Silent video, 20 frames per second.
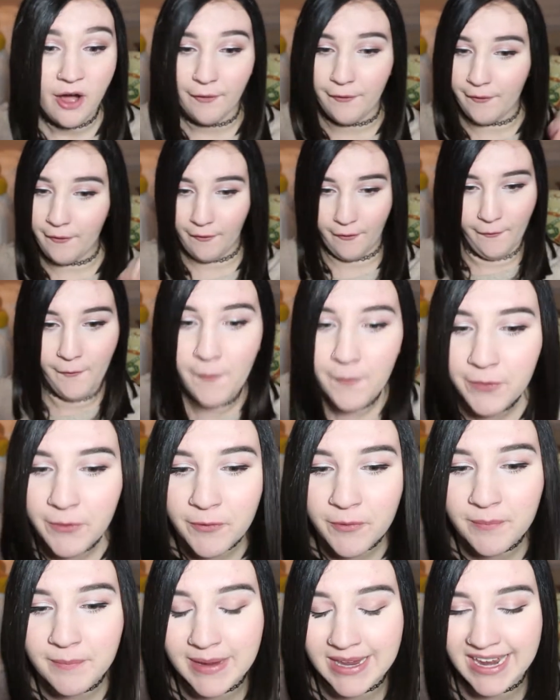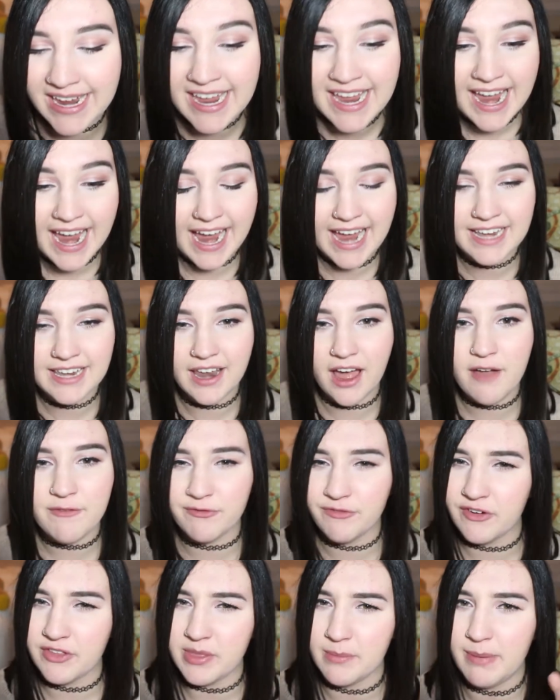a whole new me, and not
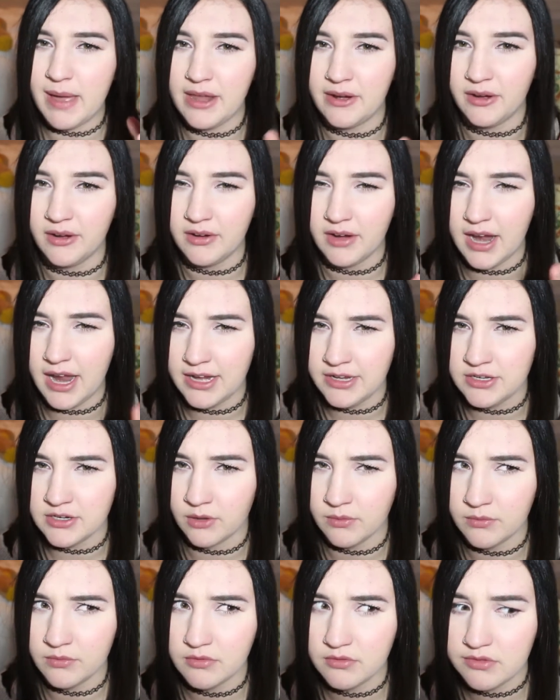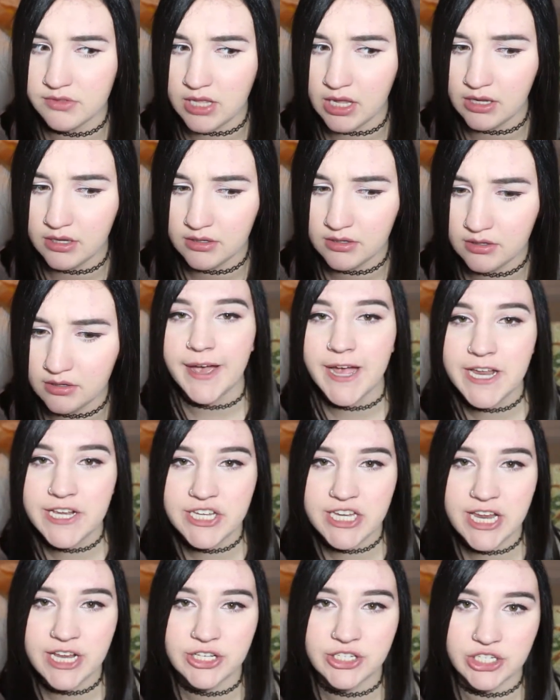for the better, I don't think. I
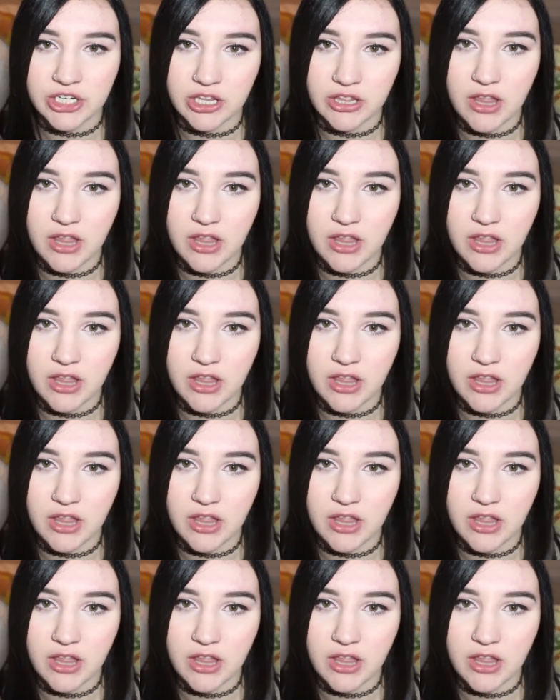changed a